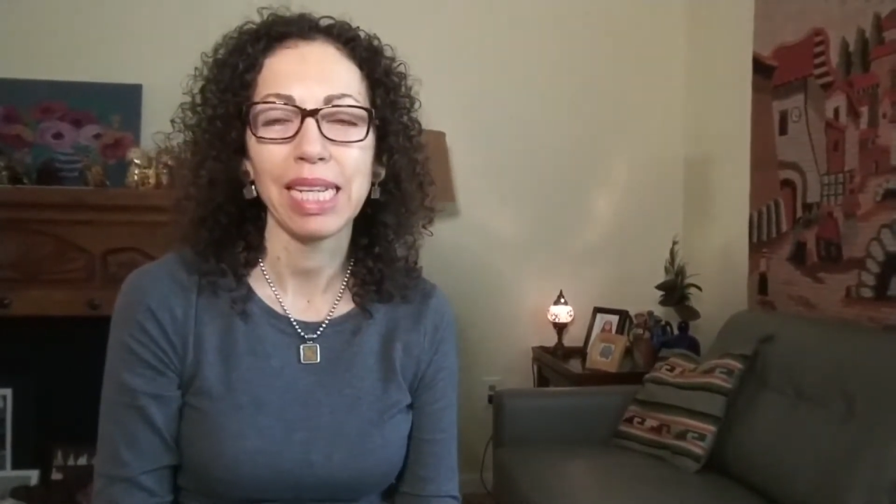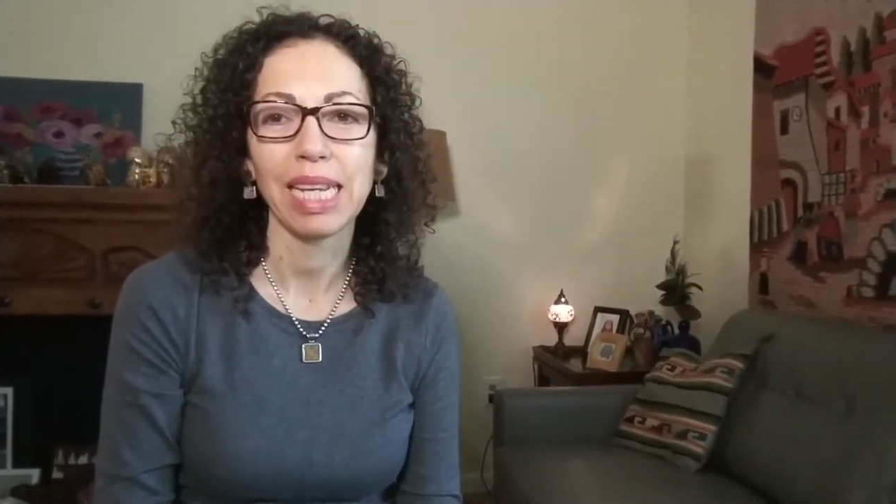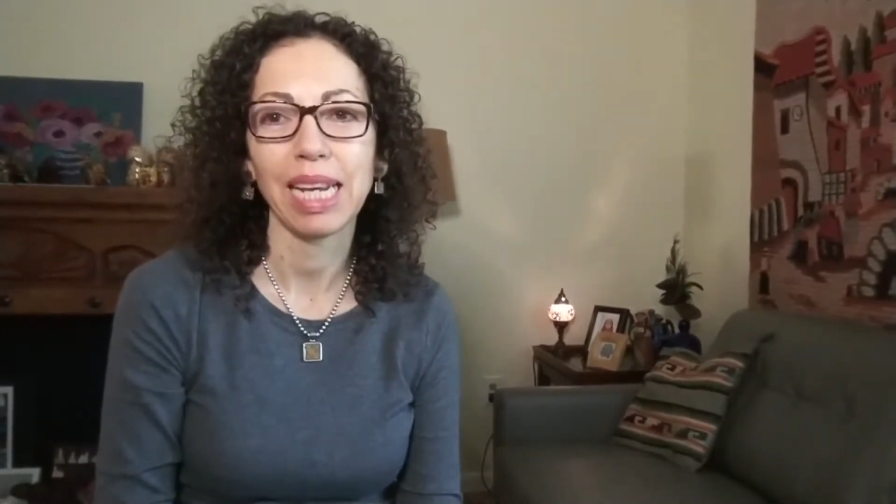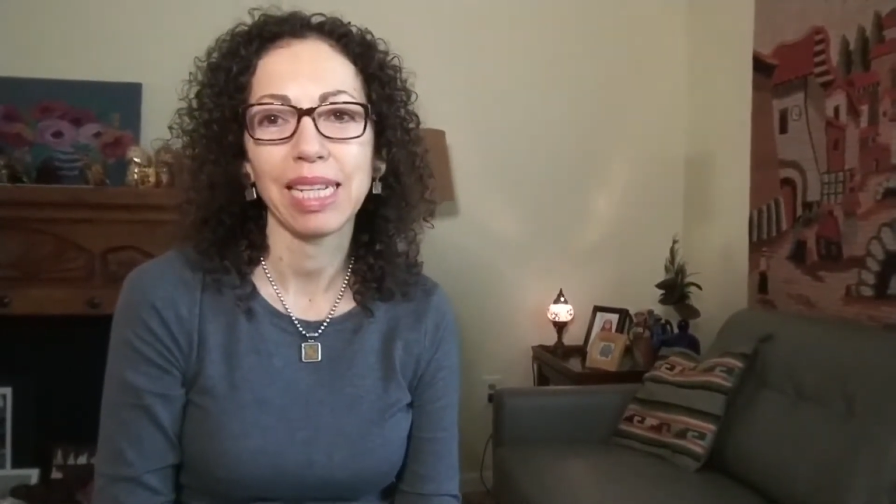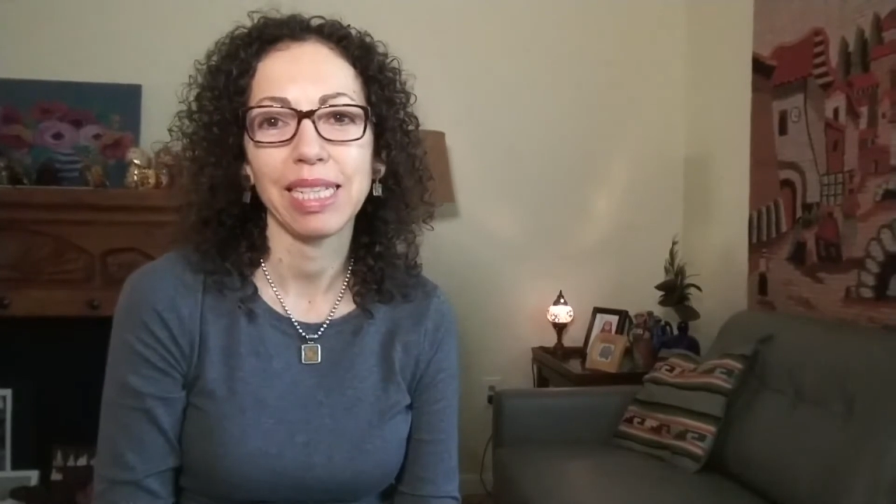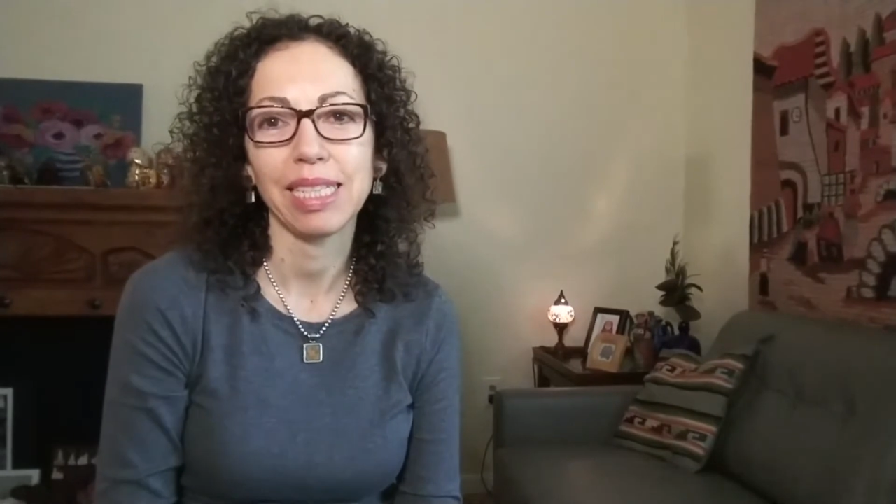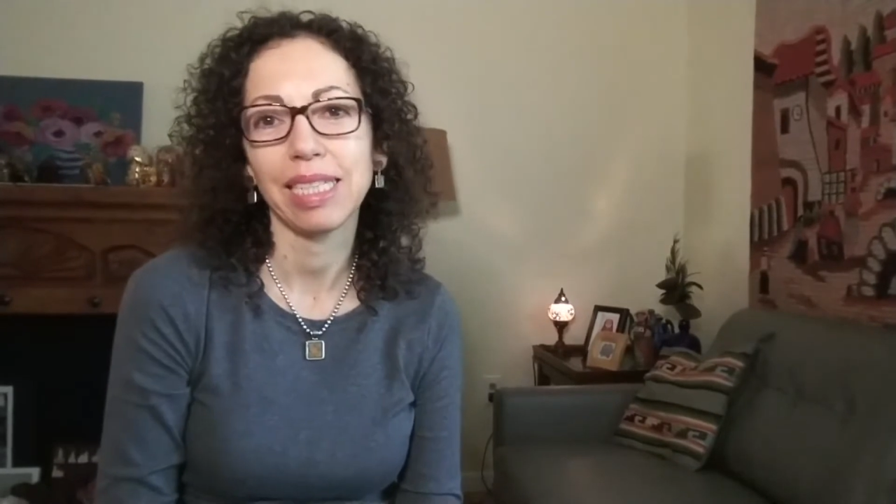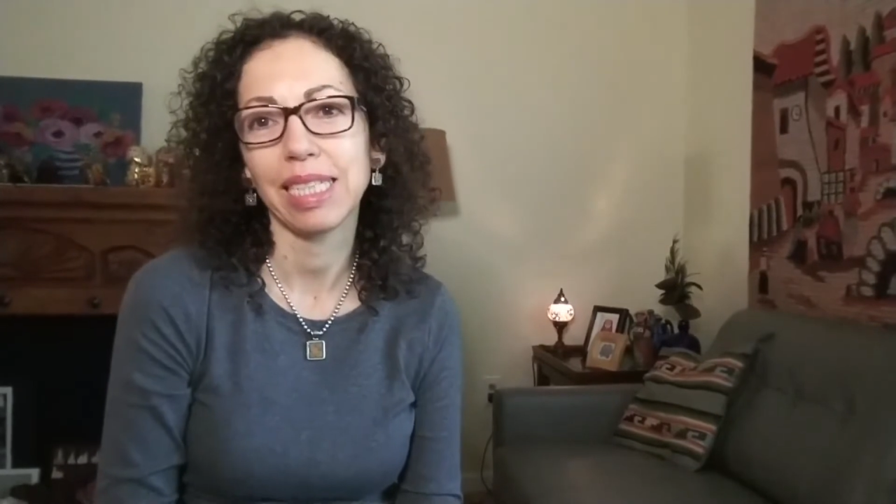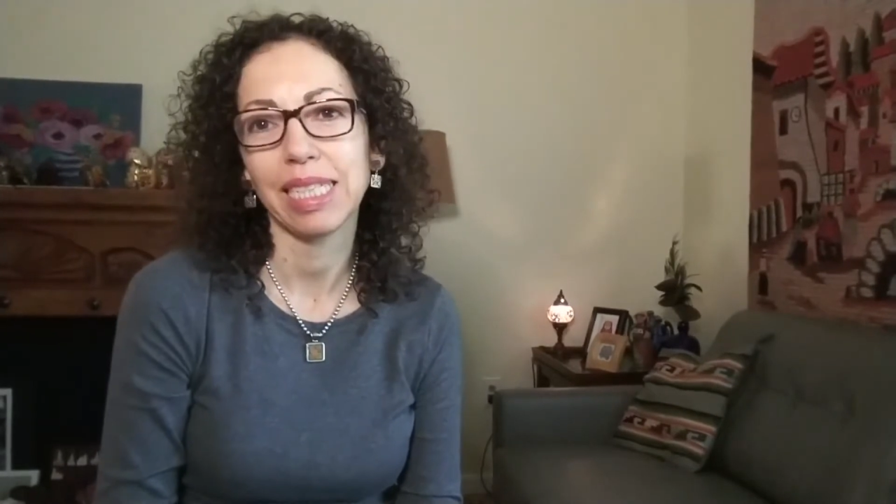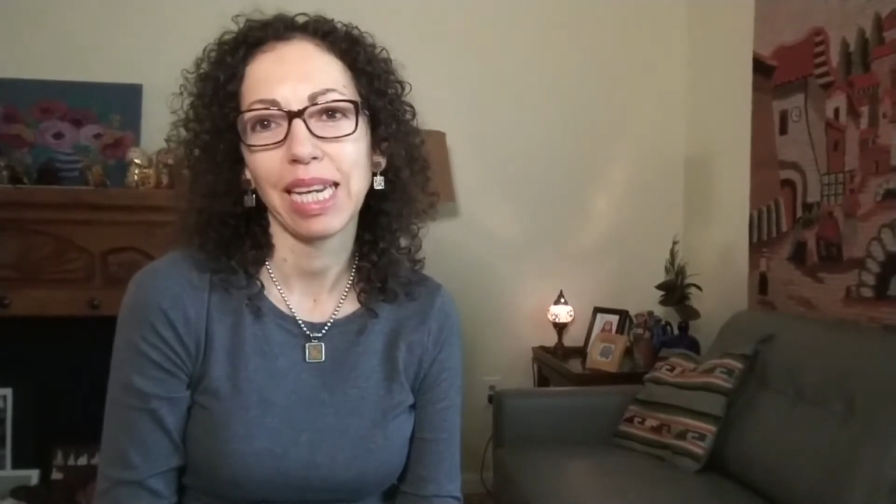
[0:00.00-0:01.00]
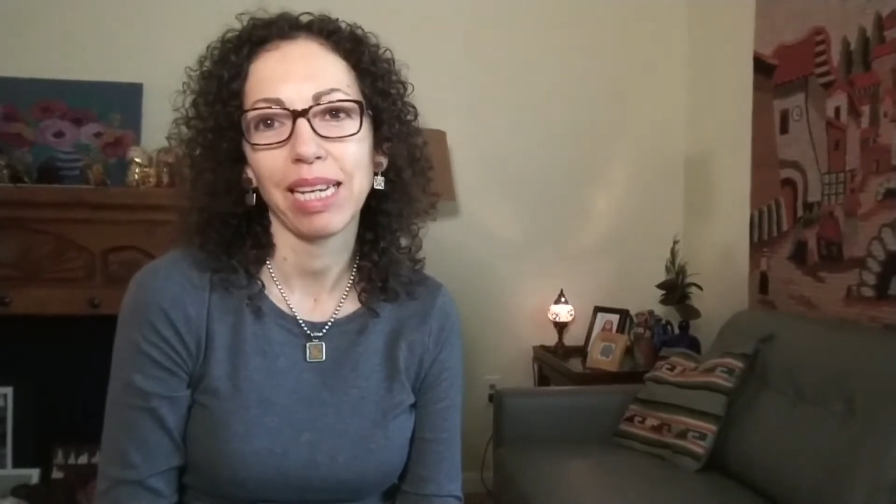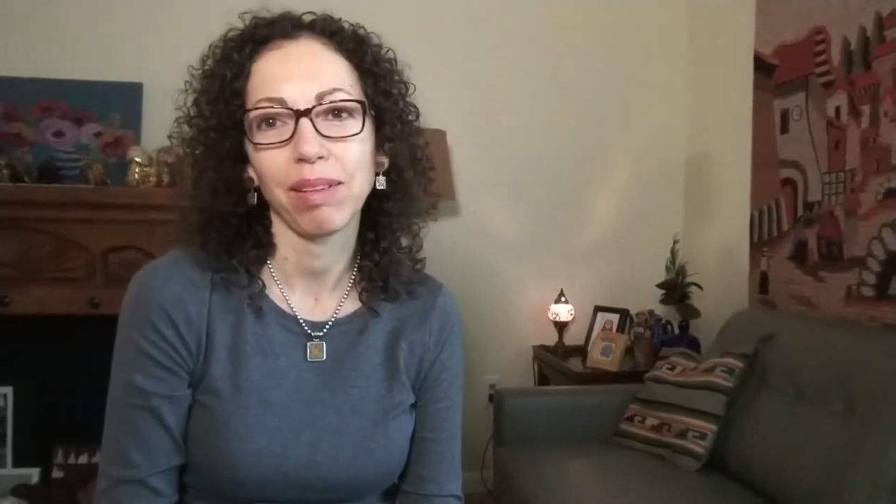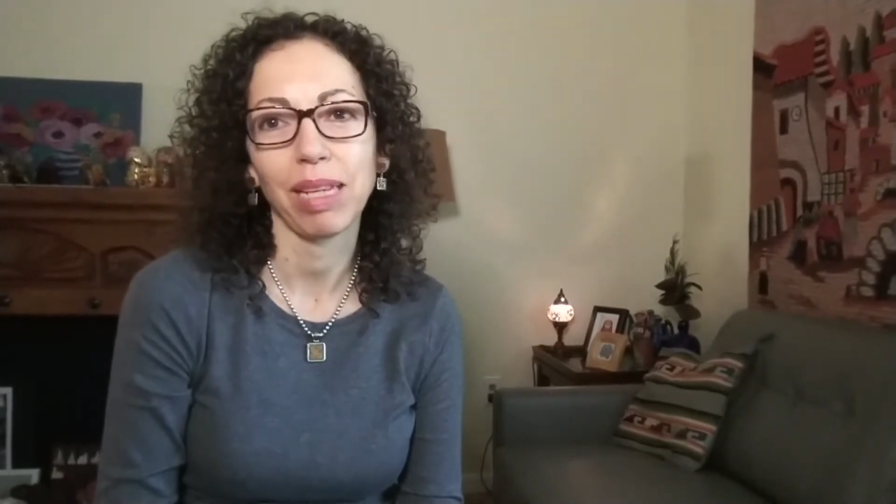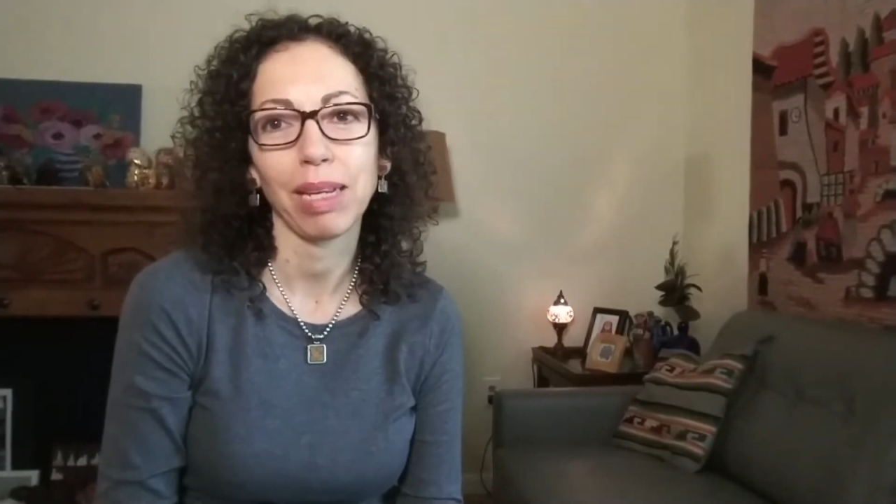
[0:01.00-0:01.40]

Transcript: and this is a channel